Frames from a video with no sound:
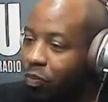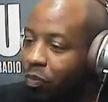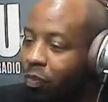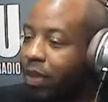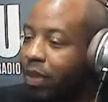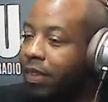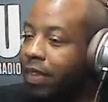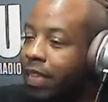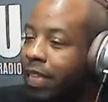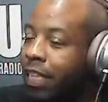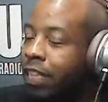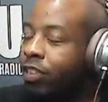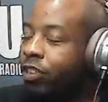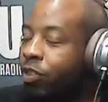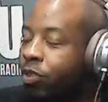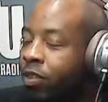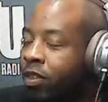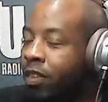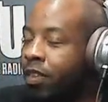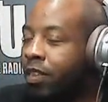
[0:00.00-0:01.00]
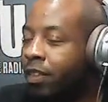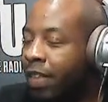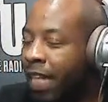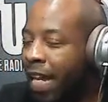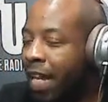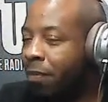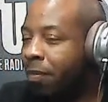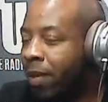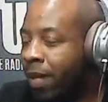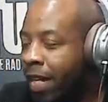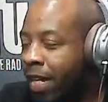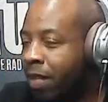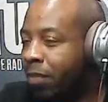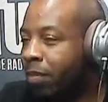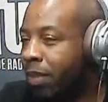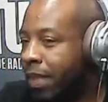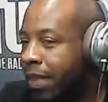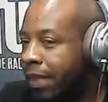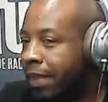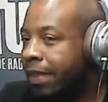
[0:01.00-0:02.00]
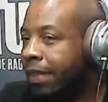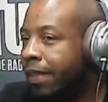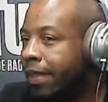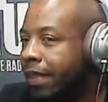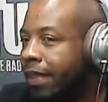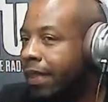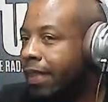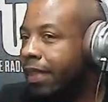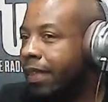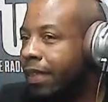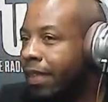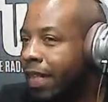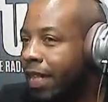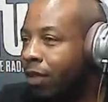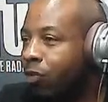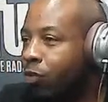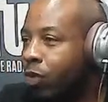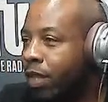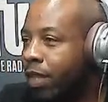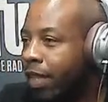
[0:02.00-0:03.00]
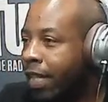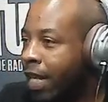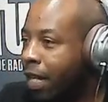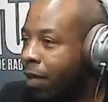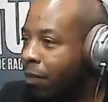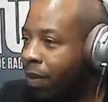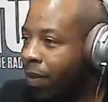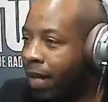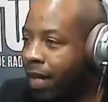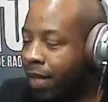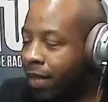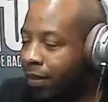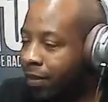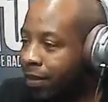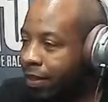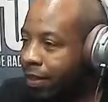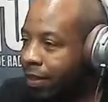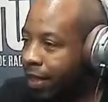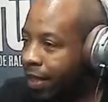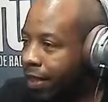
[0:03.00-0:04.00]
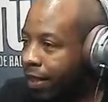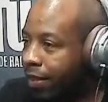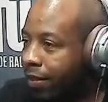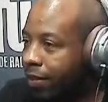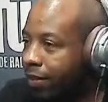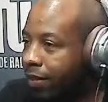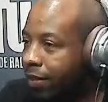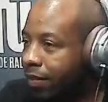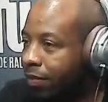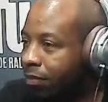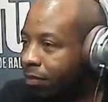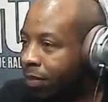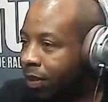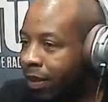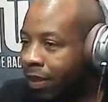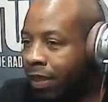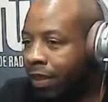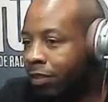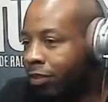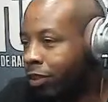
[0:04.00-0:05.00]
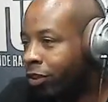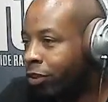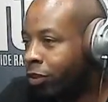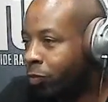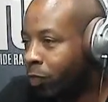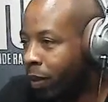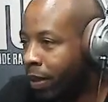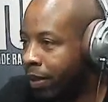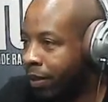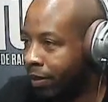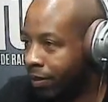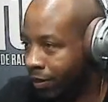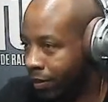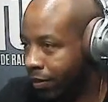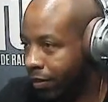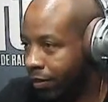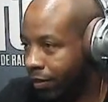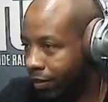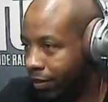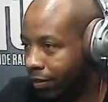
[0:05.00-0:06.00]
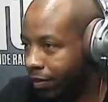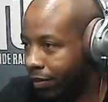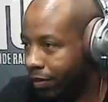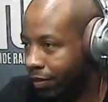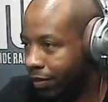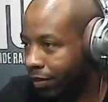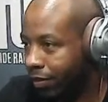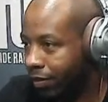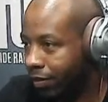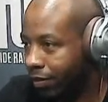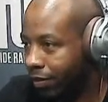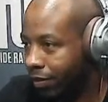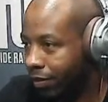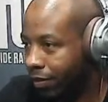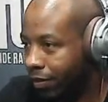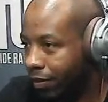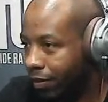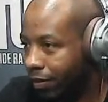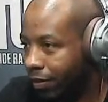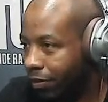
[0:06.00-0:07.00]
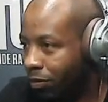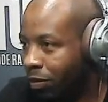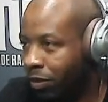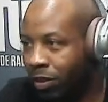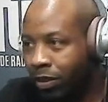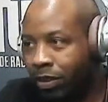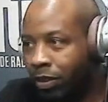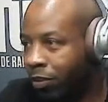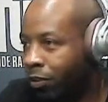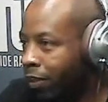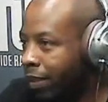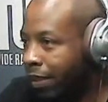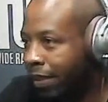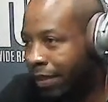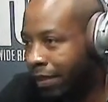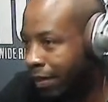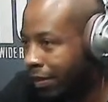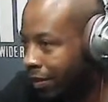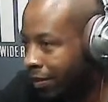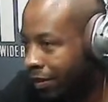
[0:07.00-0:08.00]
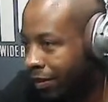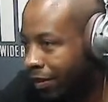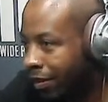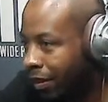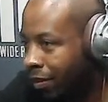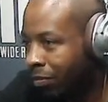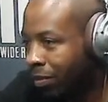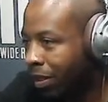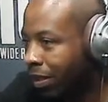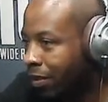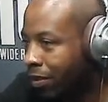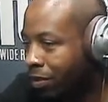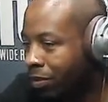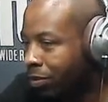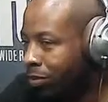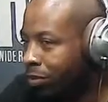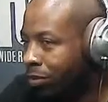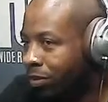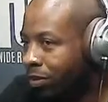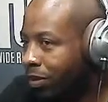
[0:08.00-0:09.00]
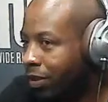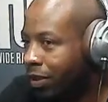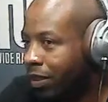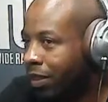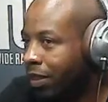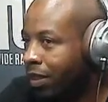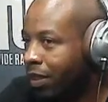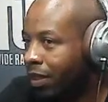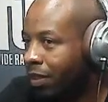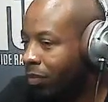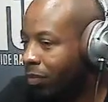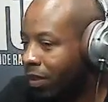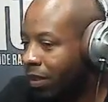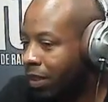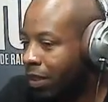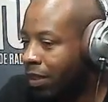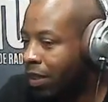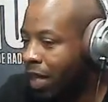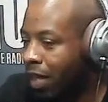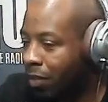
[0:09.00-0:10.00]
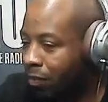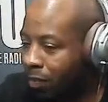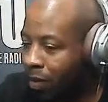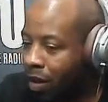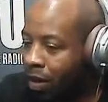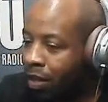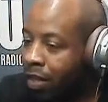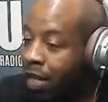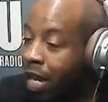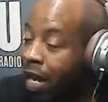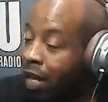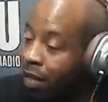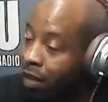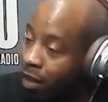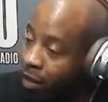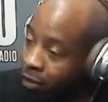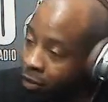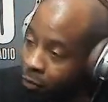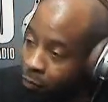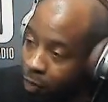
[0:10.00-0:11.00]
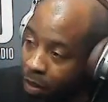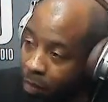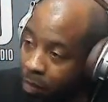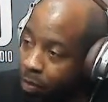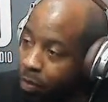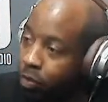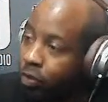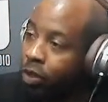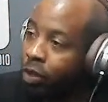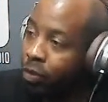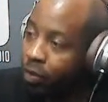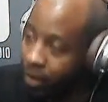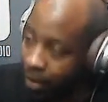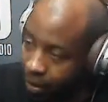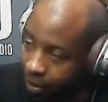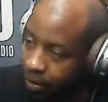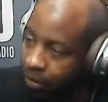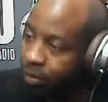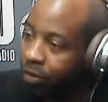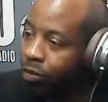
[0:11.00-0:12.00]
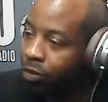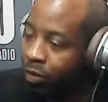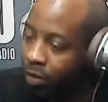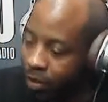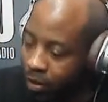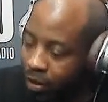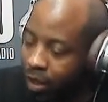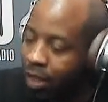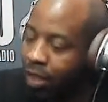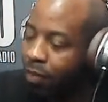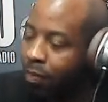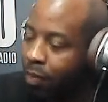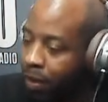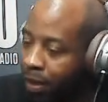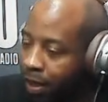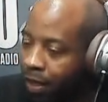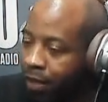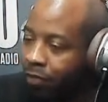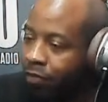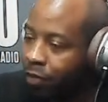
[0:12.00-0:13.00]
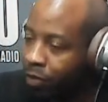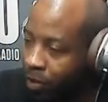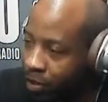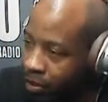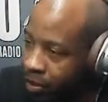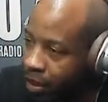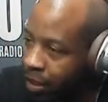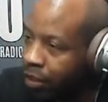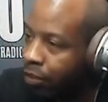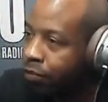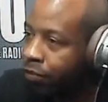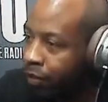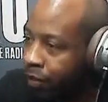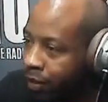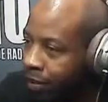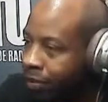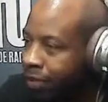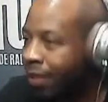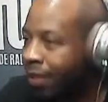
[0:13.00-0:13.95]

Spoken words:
But see, he's using this campaign money. Then when the campaign is in debt, but he's still spending, which is crazy. I'm like, dude. But he got all these people donating to his campaign for his legal fees.